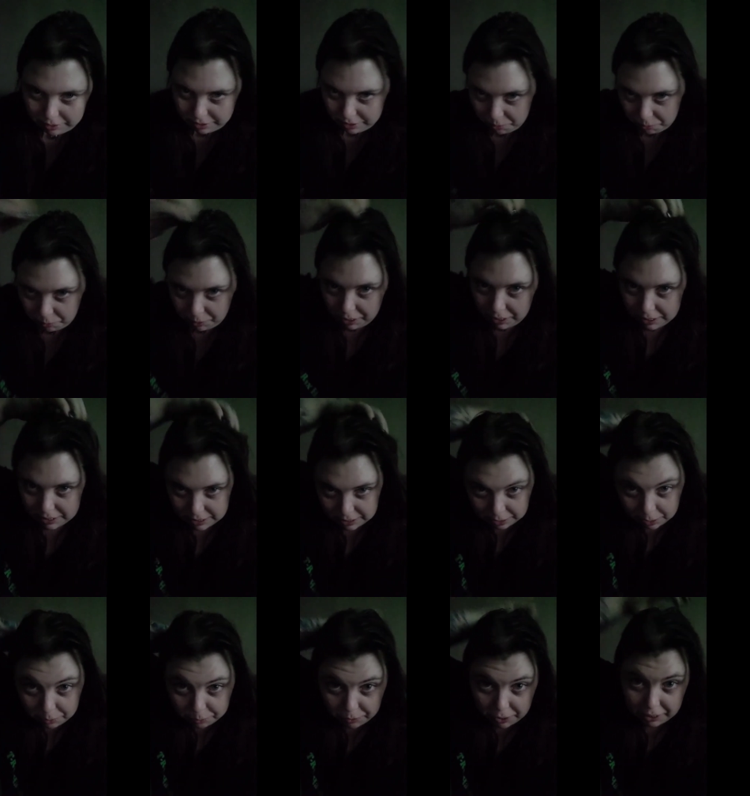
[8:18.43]
when it's
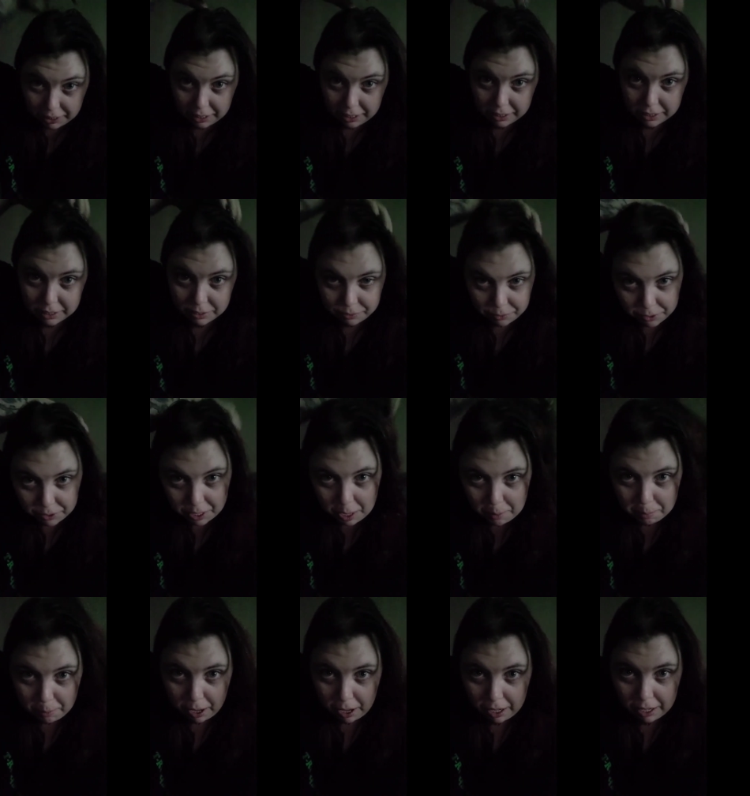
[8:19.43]
convenient for
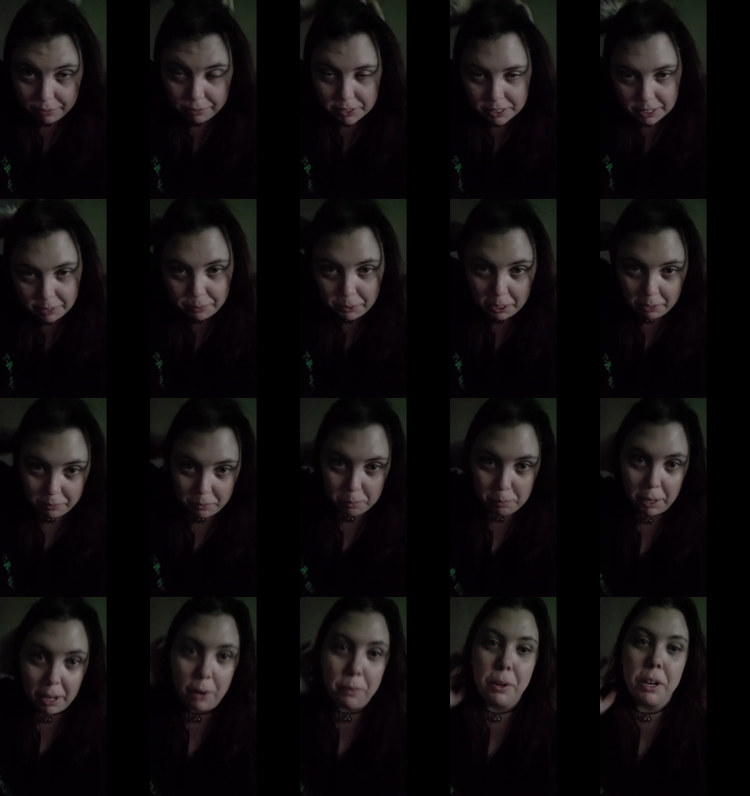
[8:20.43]
them. If it's convenient for
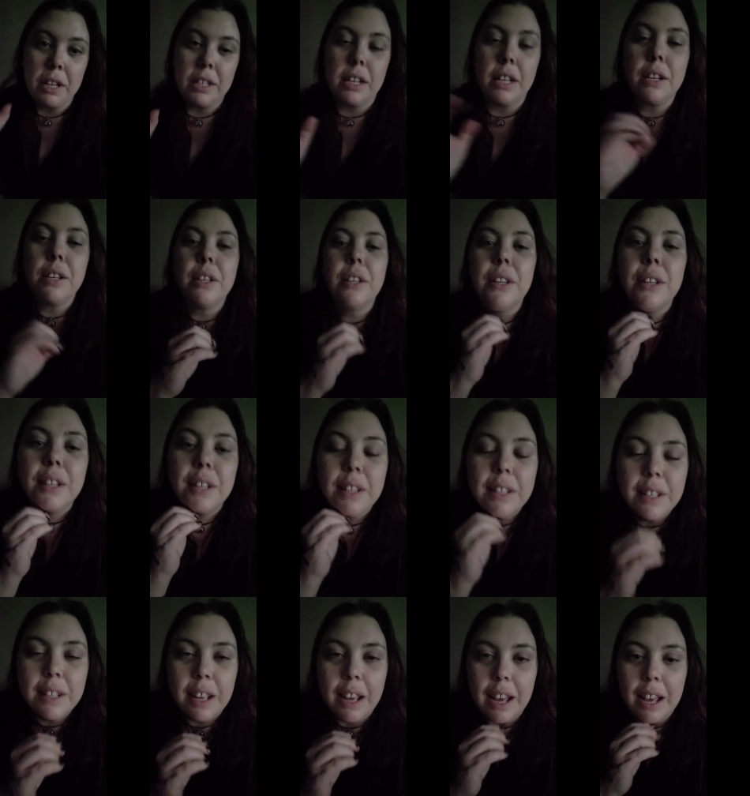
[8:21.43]
me, I want it done.
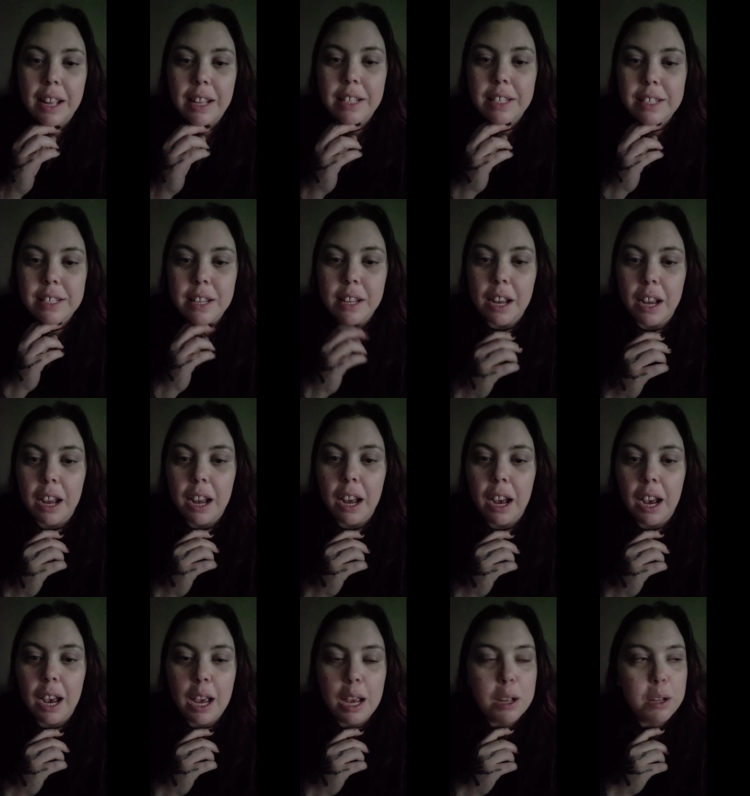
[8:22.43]
And
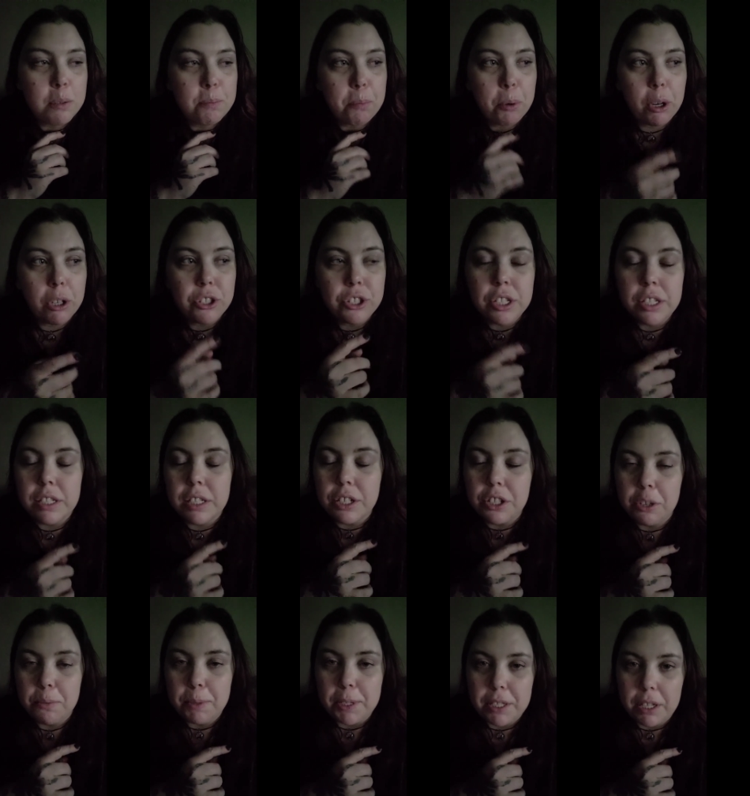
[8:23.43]
I purchased a
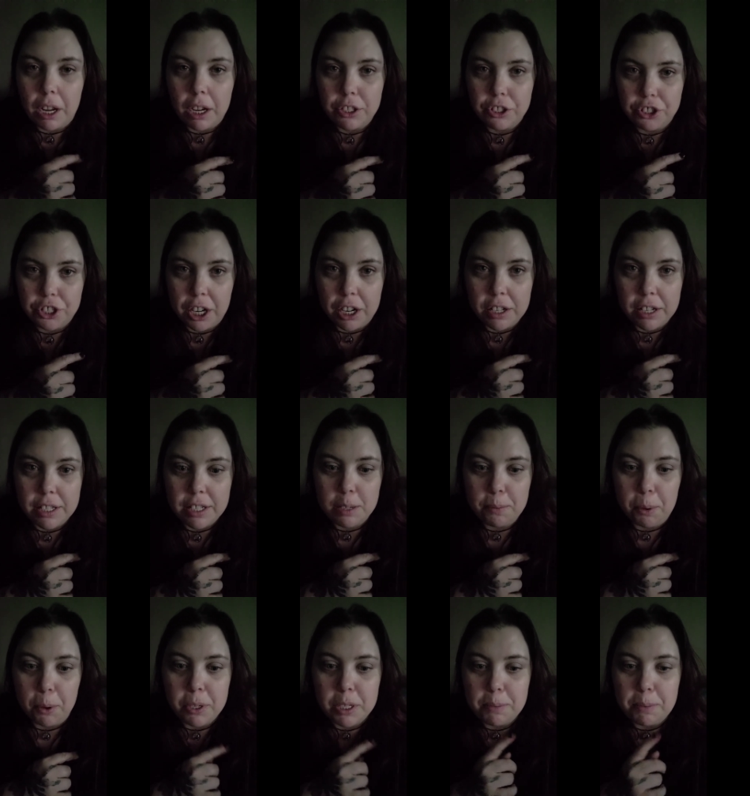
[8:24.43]
new massage chair that's
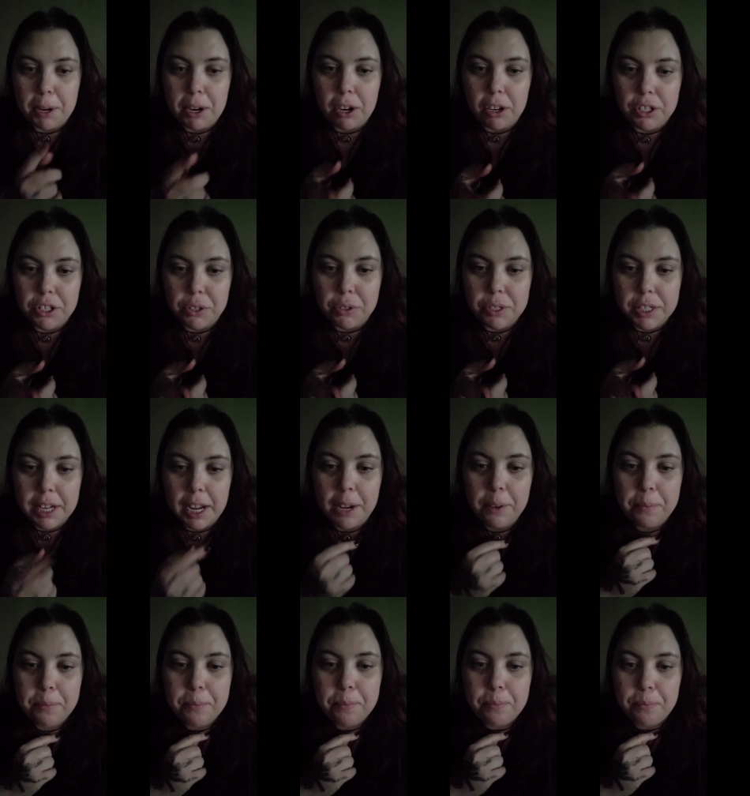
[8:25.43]
supposed to be here Tuesday.
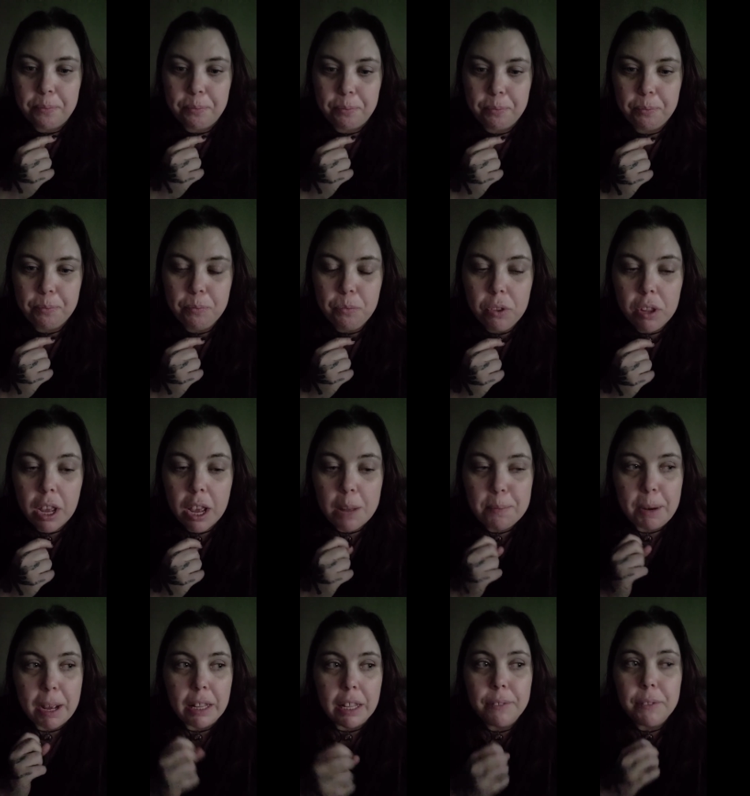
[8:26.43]
In
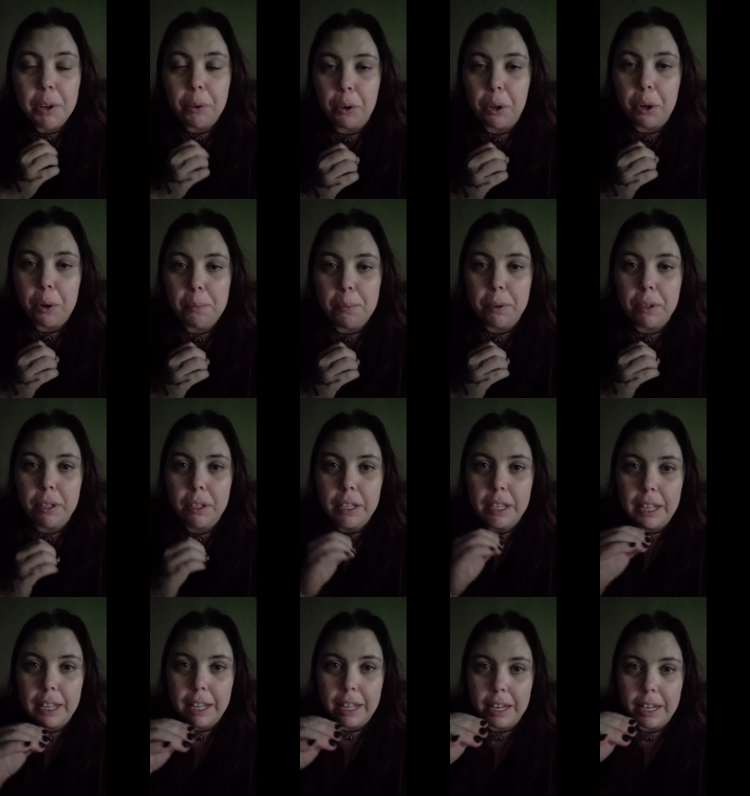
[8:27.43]
my living room,
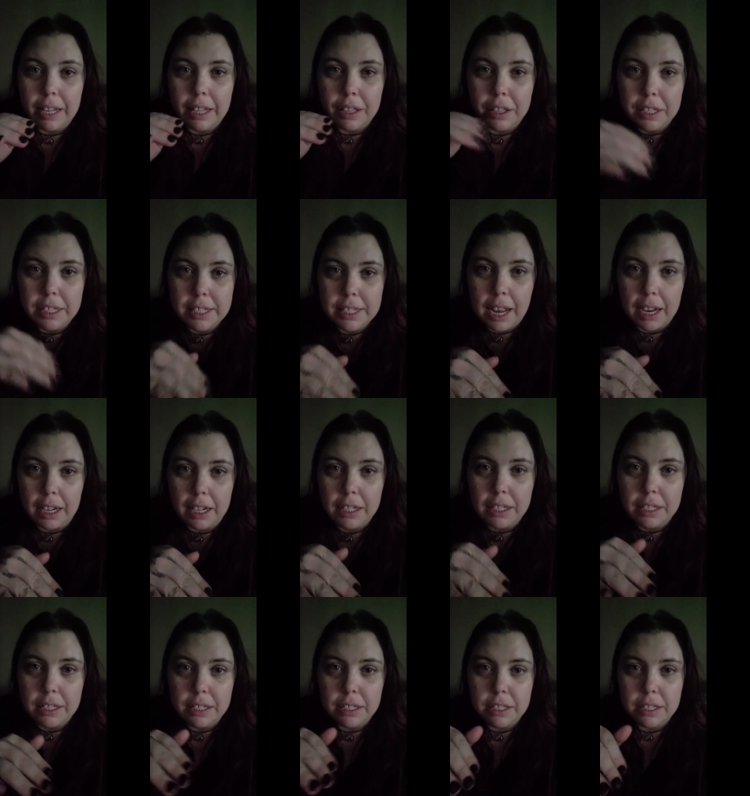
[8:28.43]
in the
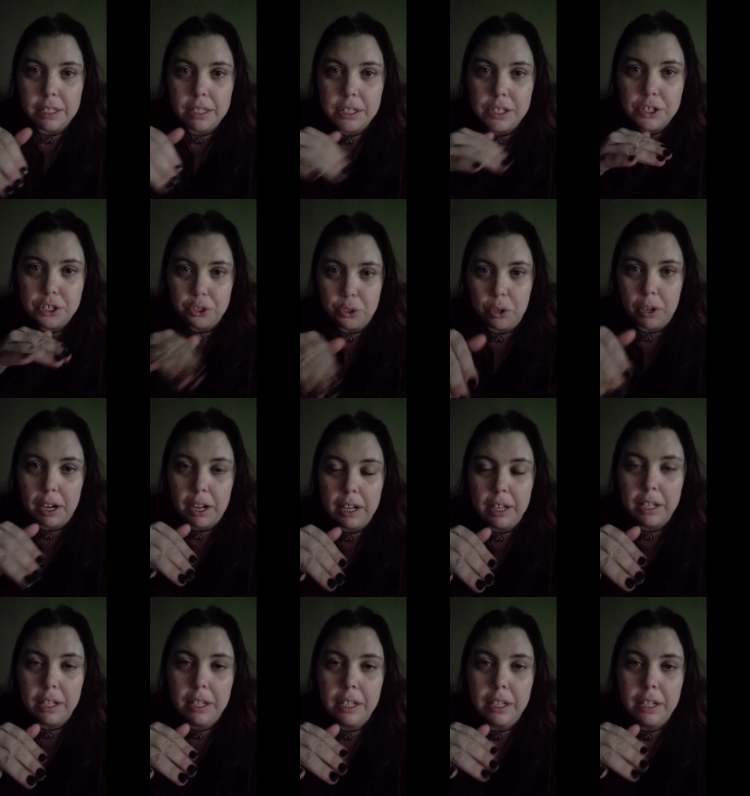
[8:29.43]
second story